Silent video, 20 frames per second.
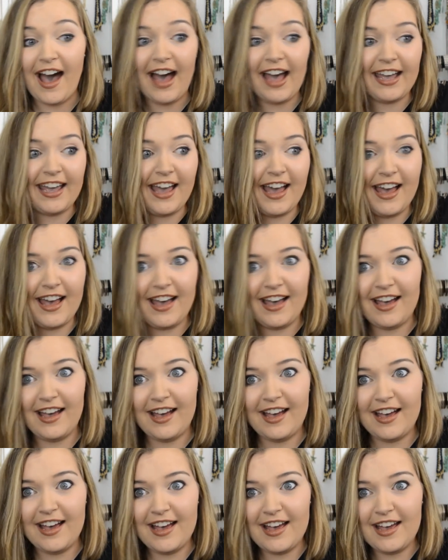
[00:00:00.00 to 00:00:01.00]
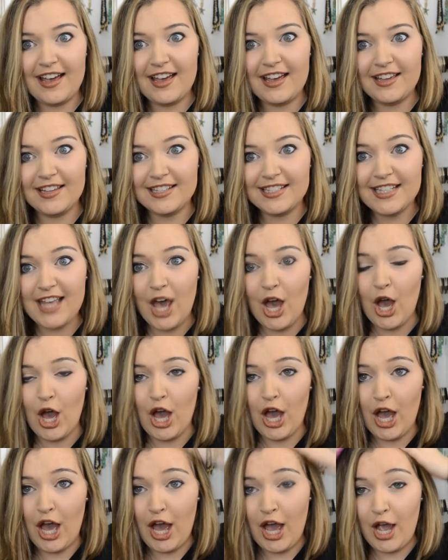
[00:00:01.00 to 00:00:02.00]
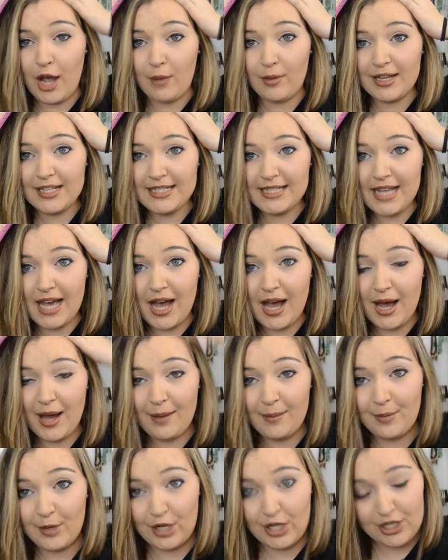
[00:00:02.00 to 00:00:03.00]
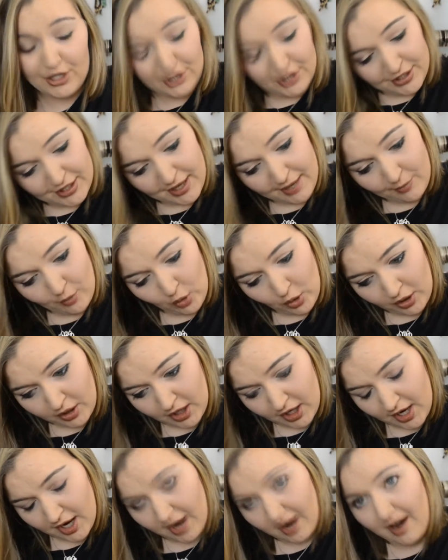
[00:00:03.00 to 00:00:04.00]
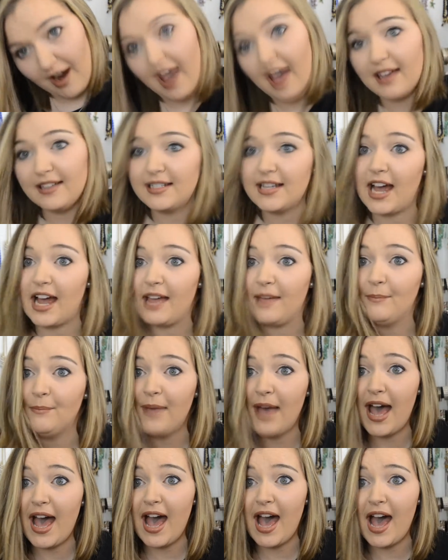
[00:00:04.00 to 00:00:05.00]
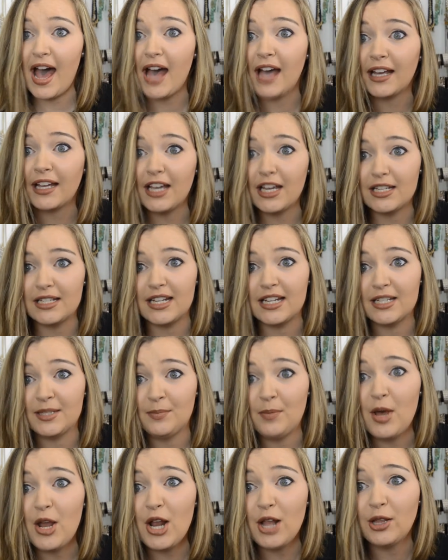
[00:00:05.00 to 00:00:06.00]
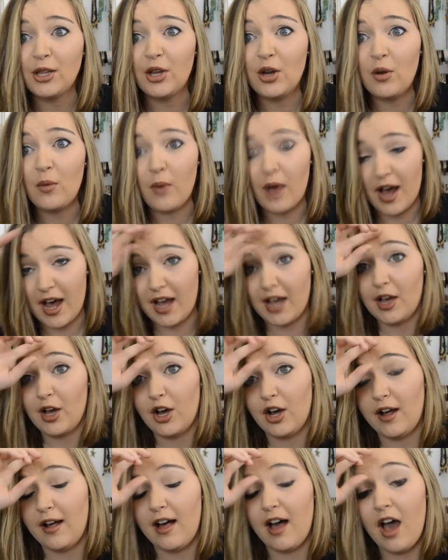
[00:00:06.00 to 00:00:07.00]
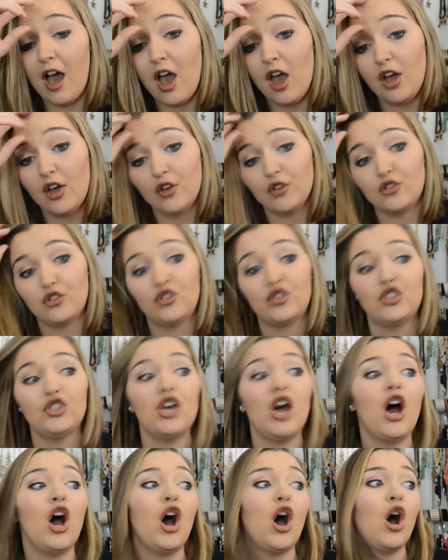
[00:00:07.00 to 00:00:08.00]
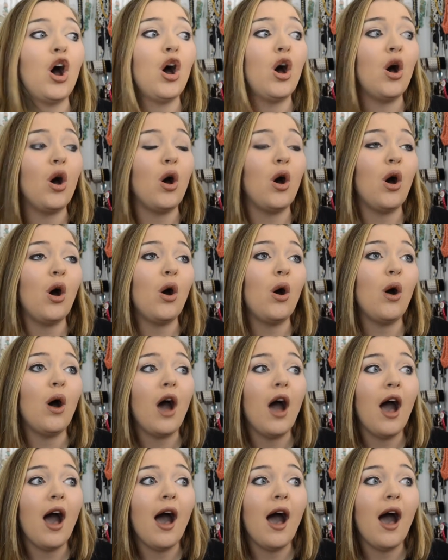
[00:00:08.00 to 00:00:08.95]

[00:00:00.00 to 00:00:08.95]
Hi guys! Hey, what's up? It's Sam Corker and I'm back, and it's been a little while. So